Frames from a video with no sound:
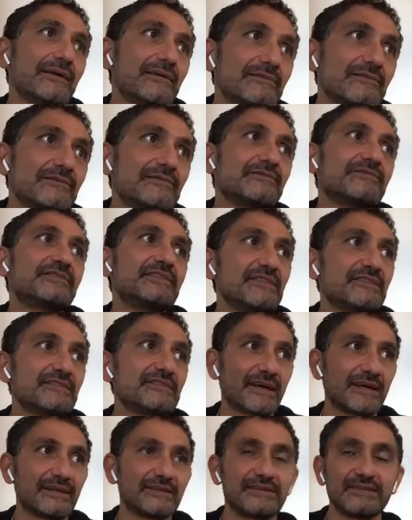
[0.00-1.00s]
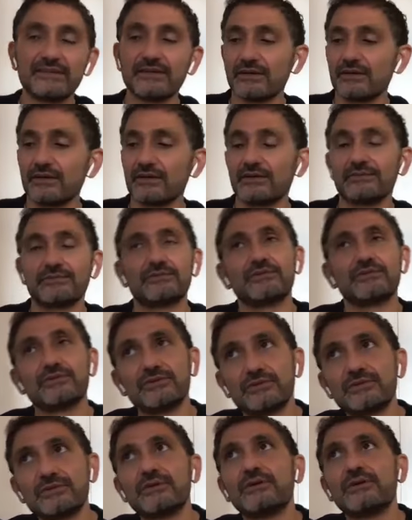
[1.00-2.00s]
I've decided
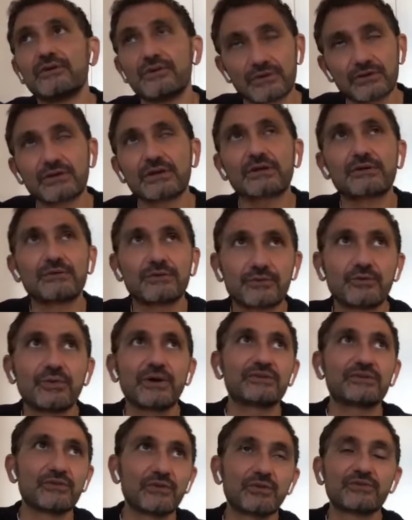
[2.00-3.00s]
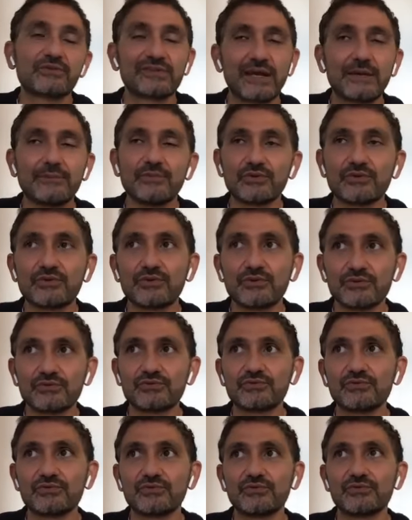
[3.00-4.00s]
quite a long time
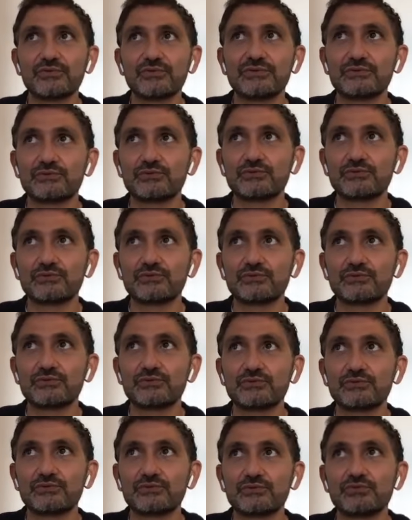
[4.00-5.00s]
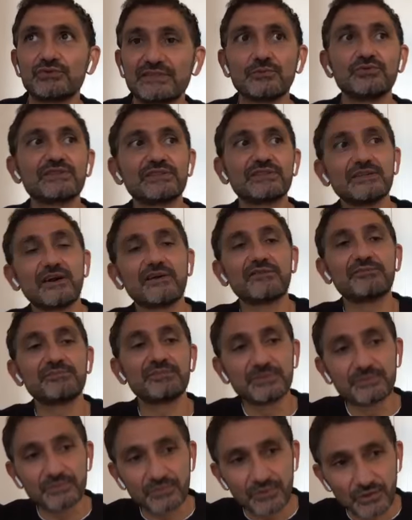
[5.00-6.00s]
ago to see the
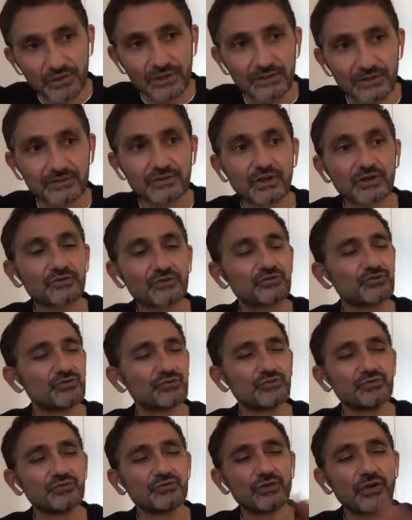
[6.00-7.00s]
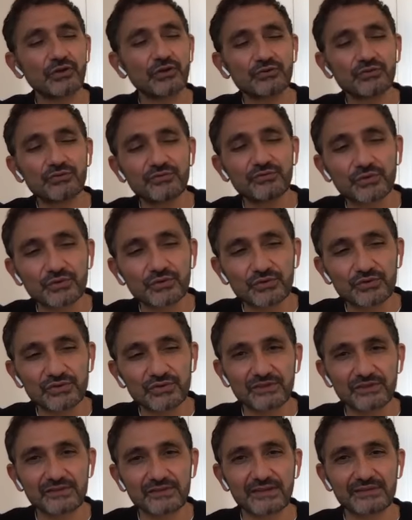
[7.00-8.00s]
beauty of people, not to
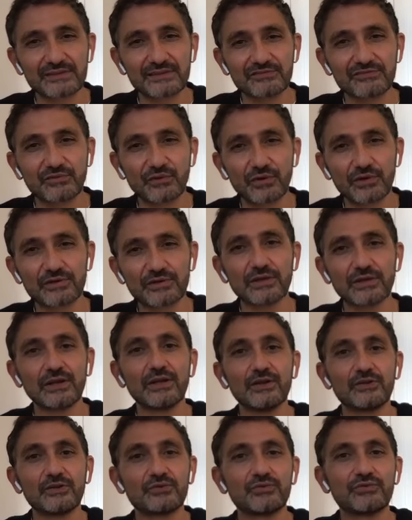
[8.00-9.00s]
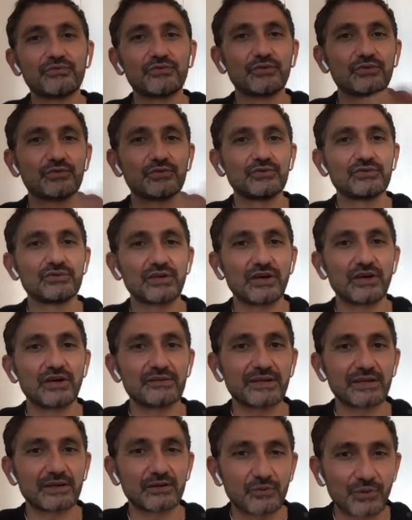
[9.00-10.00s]
focus on their default, to
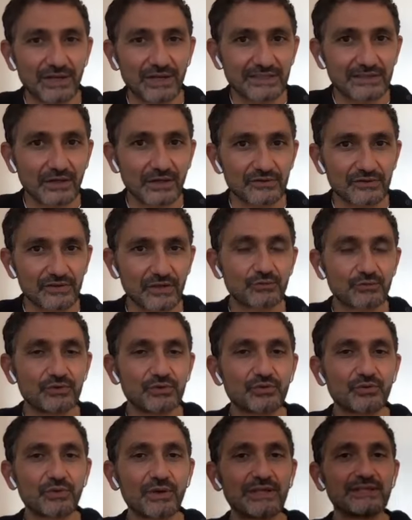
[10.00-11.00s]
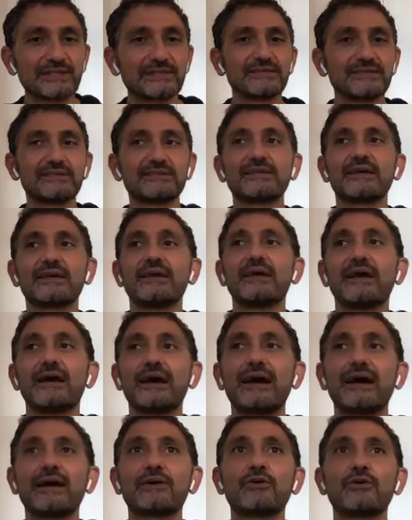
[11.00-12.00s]
focus on their good qualities.
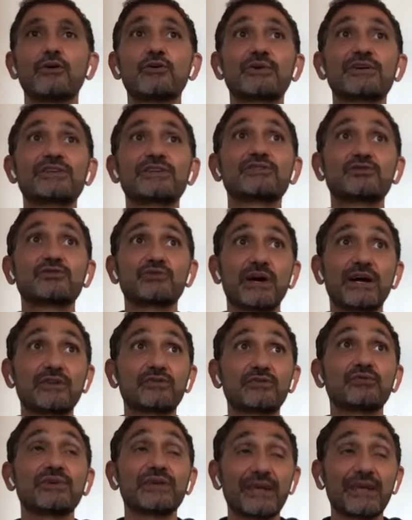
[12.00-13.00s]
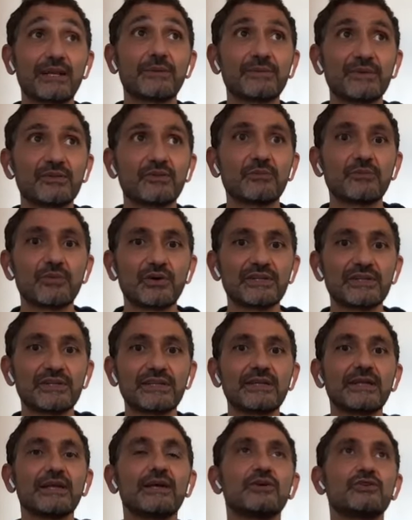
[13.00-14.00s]
I always try to get up in the
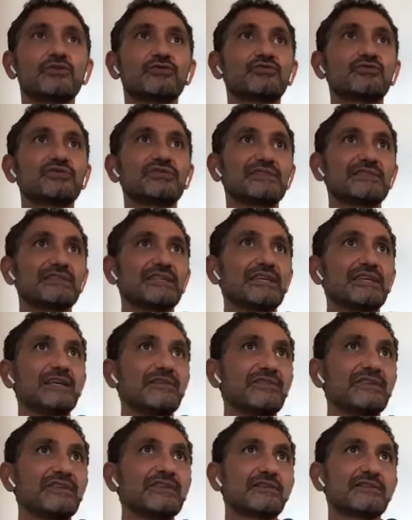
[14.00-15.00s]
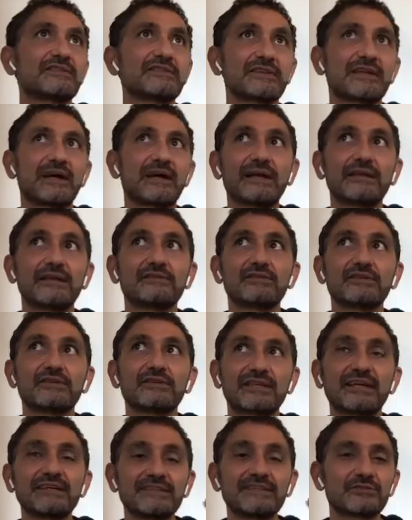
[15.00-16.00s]
morning to see if in the
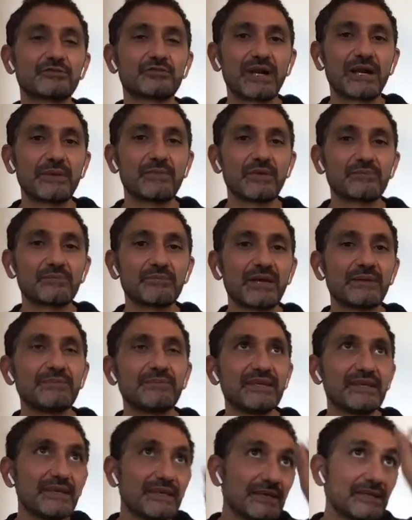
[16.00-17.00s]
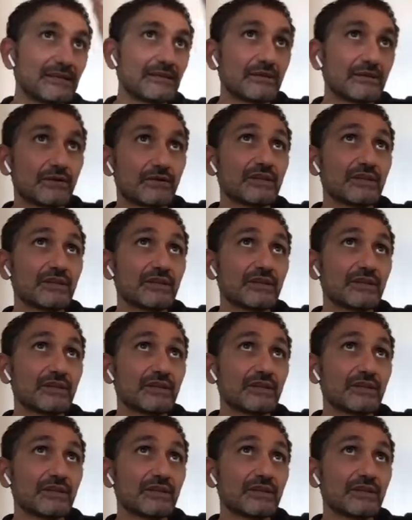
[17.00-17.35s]
sky is gray, but maybe